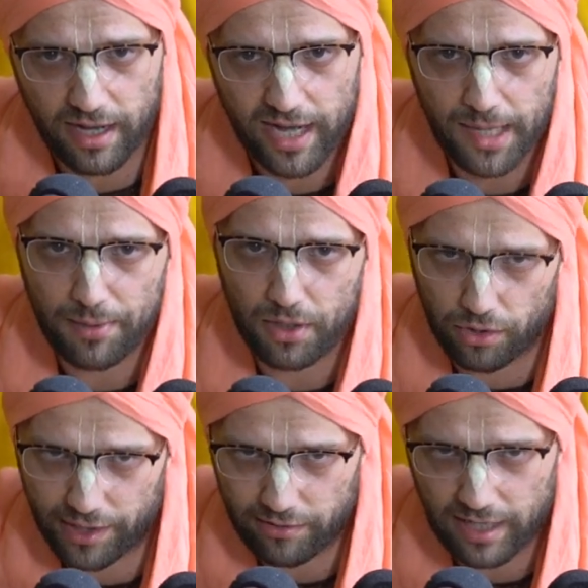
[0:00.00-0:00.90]
I am a
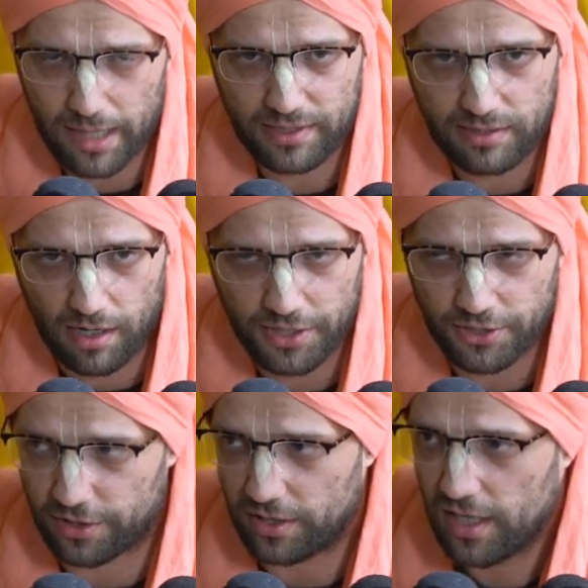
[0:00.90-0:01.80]
lawyer. I am a
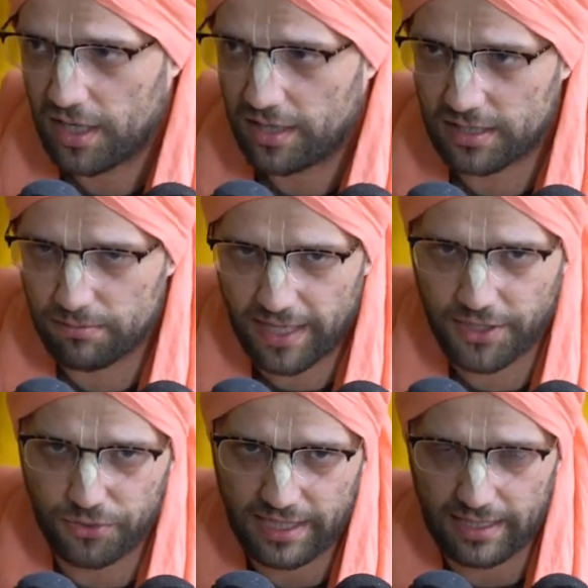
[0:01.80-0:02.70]
doctor. This is my
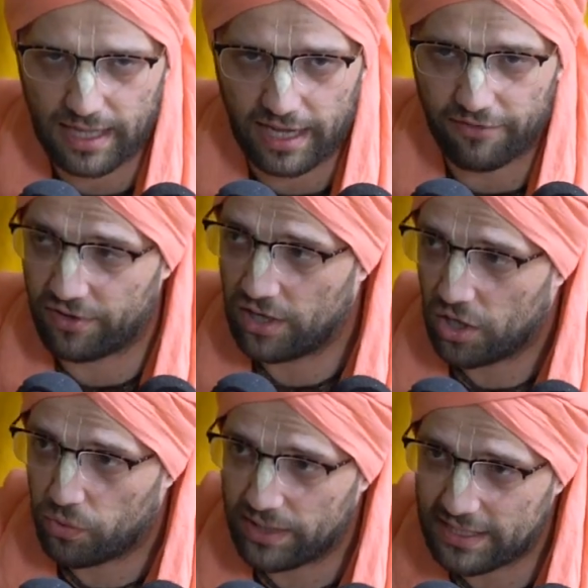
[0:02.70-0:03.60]
duty in life.
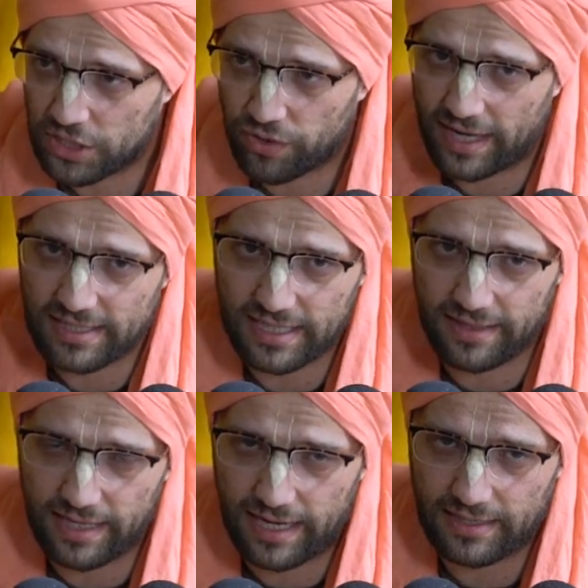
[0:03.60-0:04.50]
We need to
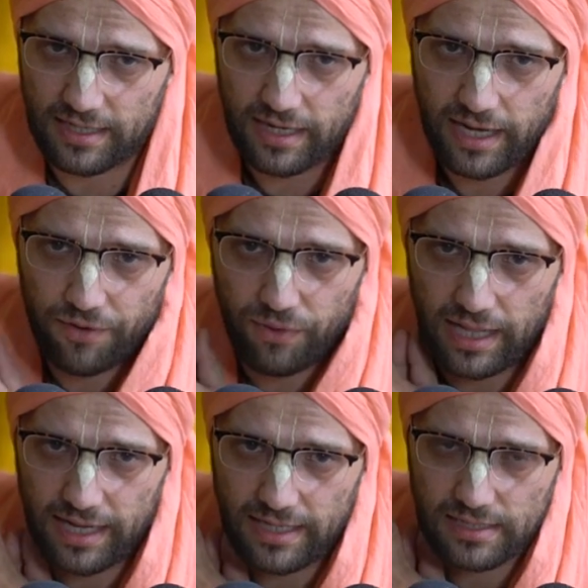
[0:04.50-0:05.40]
transcend that and
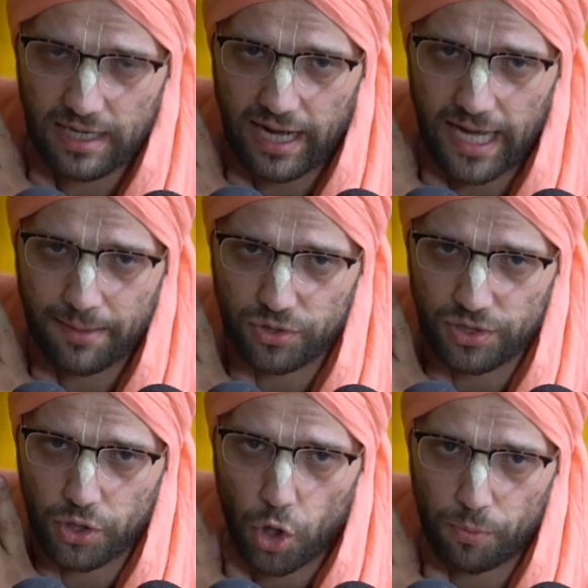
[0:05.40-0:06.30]
realize I am
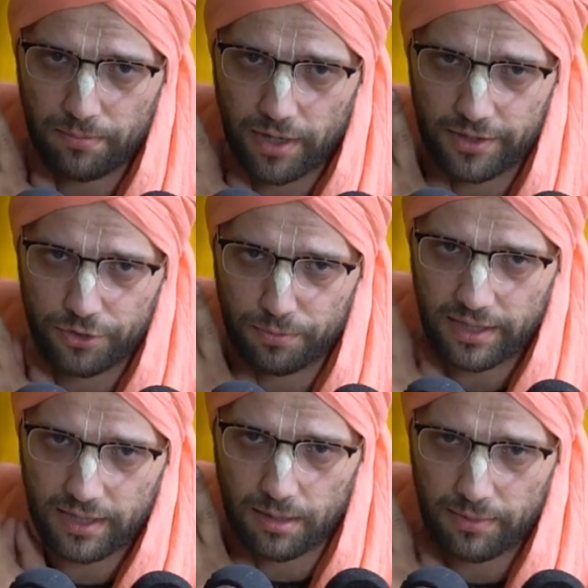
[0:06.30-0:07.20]
just Gopi Bhartu
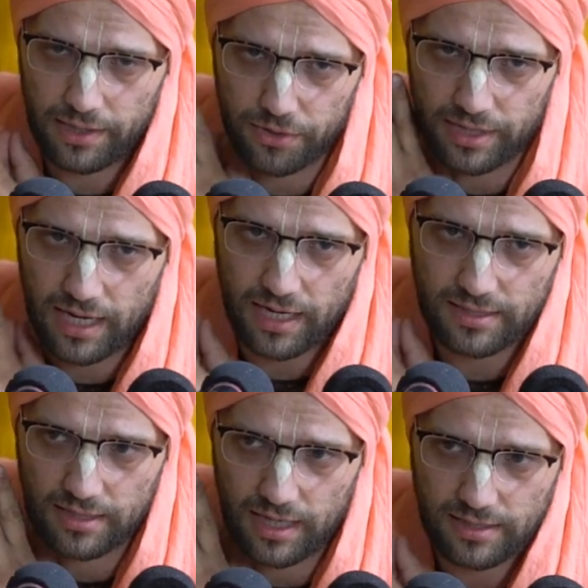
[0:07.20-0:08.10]
Padakamaliyo
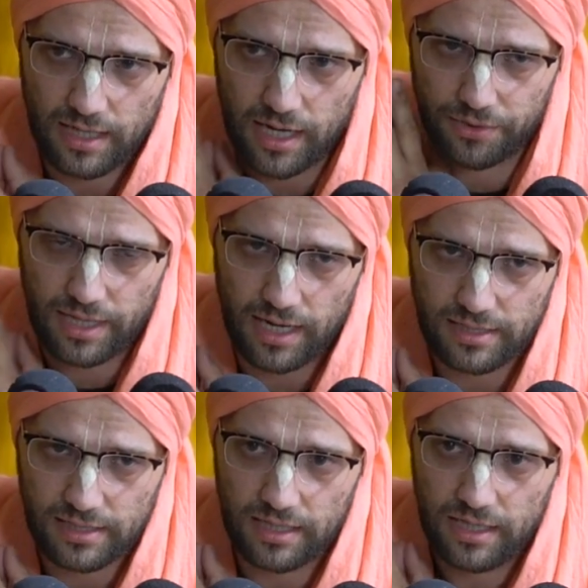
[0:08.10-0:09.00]
Dasa Dasa
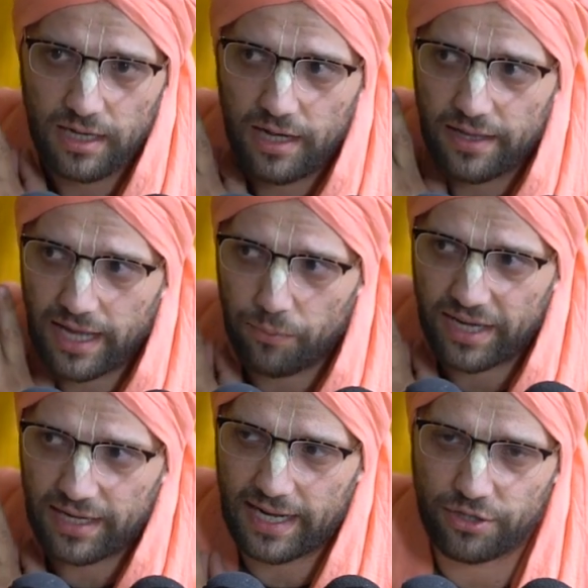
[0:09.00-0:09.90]
Anudasa. Then
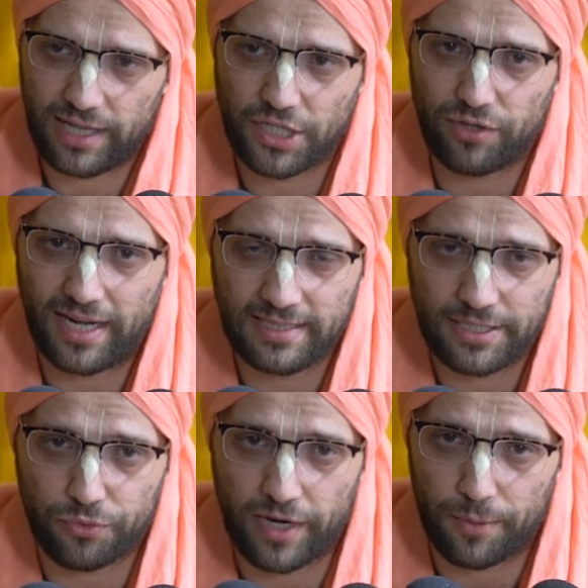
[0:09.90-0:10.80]
we can enter that
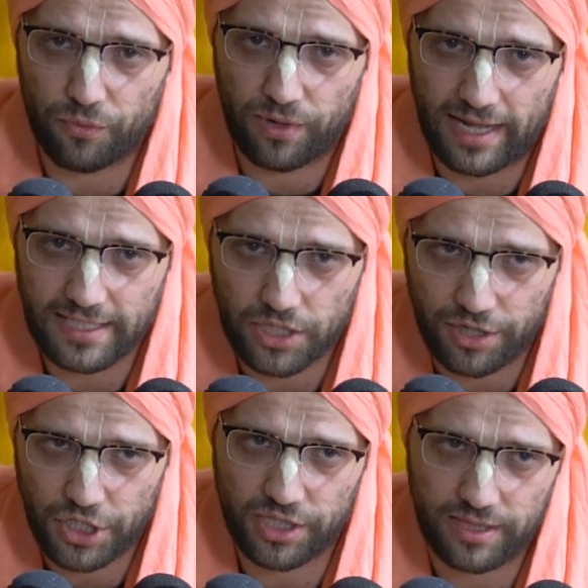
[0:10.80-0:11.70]
transcendental realm and realize
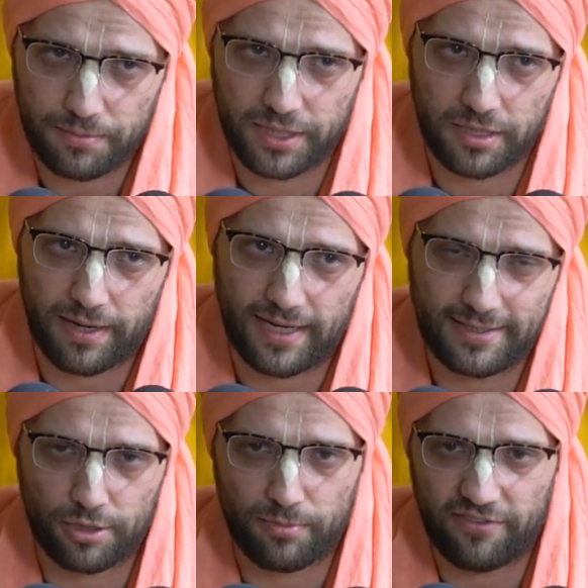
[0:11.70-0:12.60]
Krishna and the
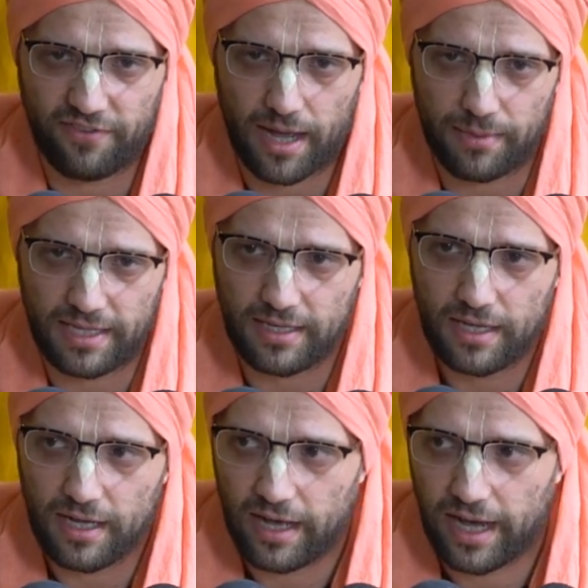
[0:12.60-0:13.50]
Brijabasis are my family
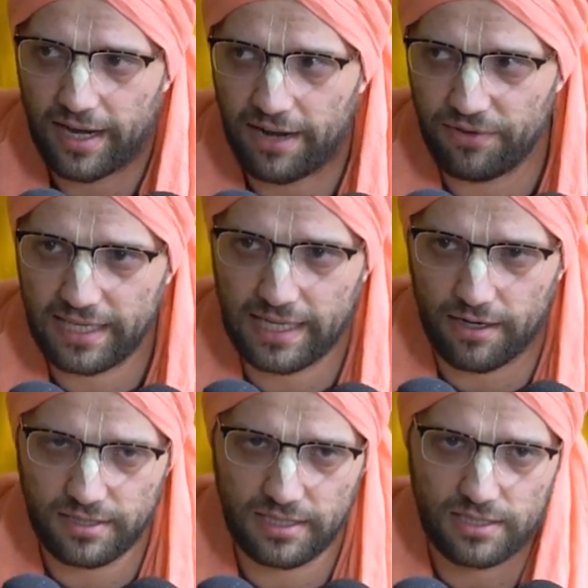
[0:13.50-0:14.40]
and everything
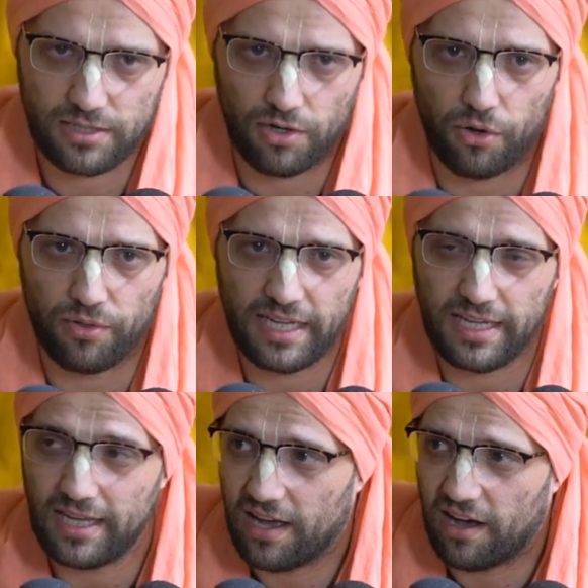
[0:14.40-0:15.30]
else is
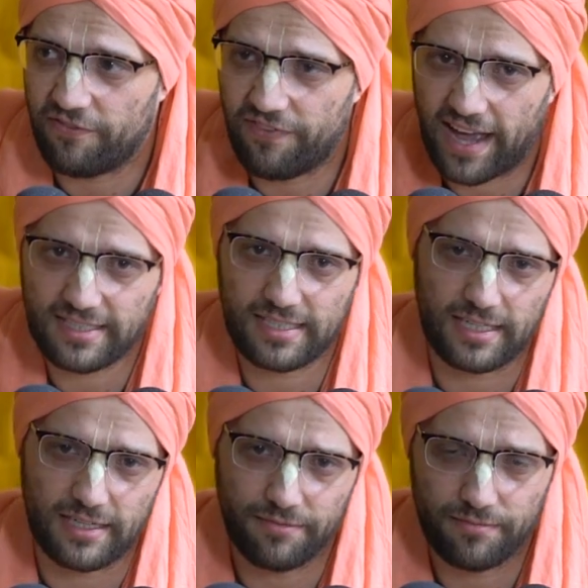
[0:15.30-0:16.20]
only a
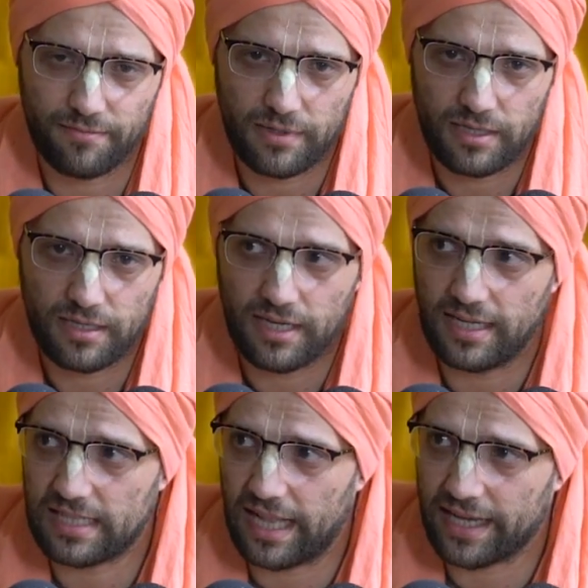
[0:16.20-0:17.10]
fantasy.
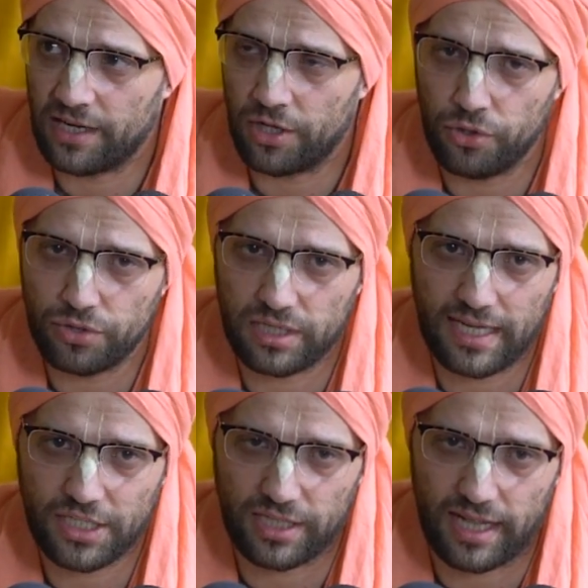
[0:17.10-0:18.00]
It's like an
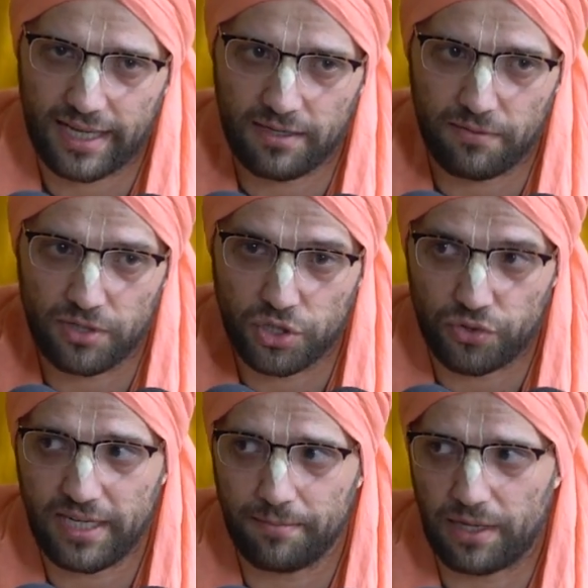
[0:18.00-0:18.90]
hallucination, like a
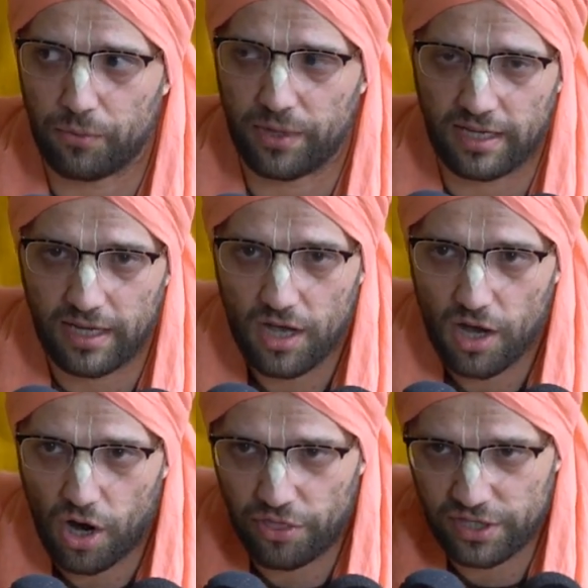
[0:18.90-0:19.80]
dream that
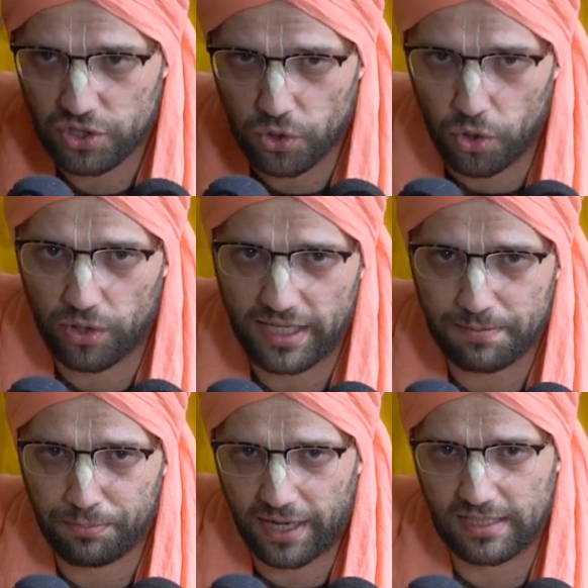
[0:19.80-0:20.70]
the soul
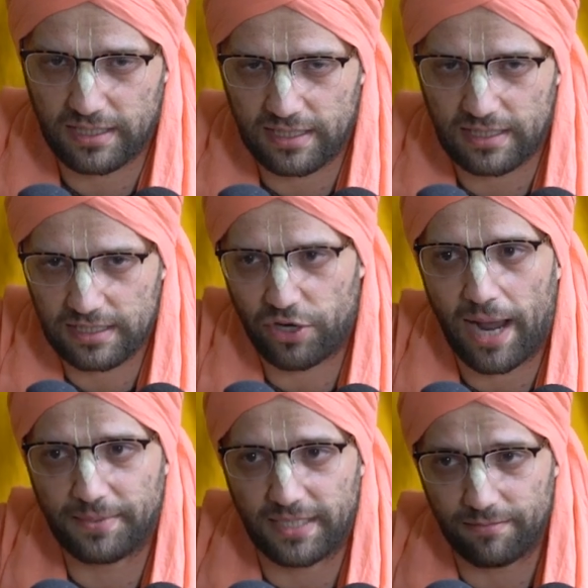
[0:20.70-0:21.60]
is present and is
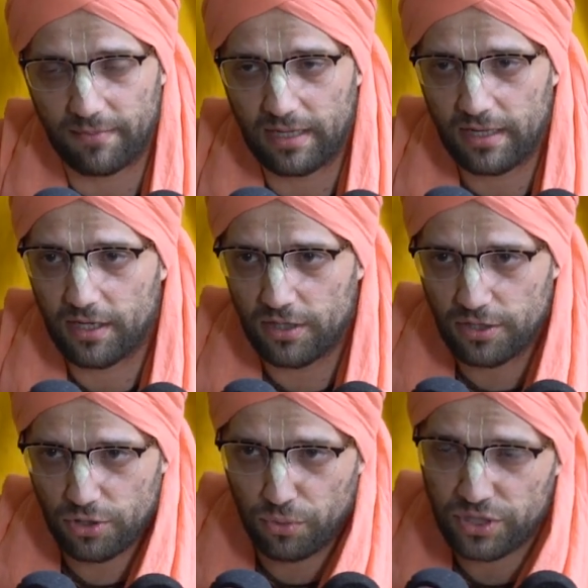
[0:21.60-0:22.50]
trapped in.
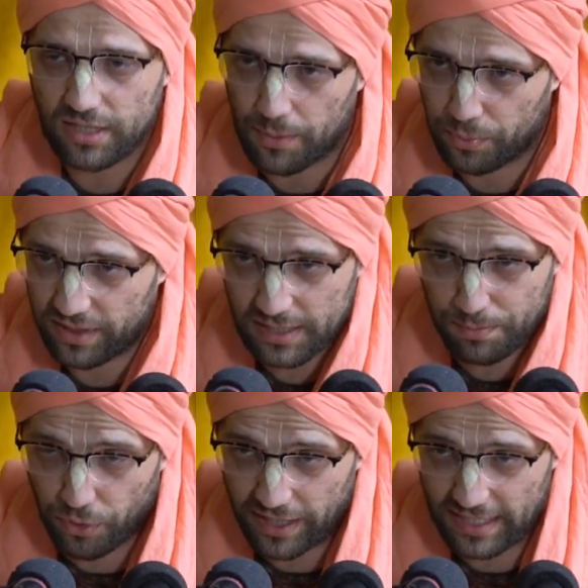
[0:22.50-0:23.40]
So we'll stop with this
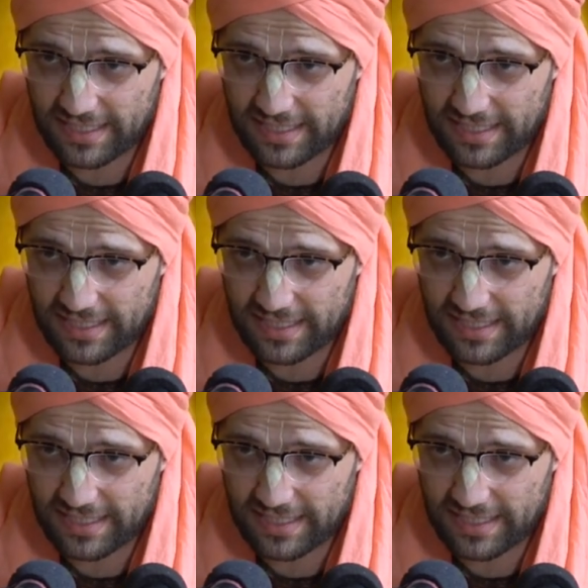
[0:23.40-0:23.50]
point.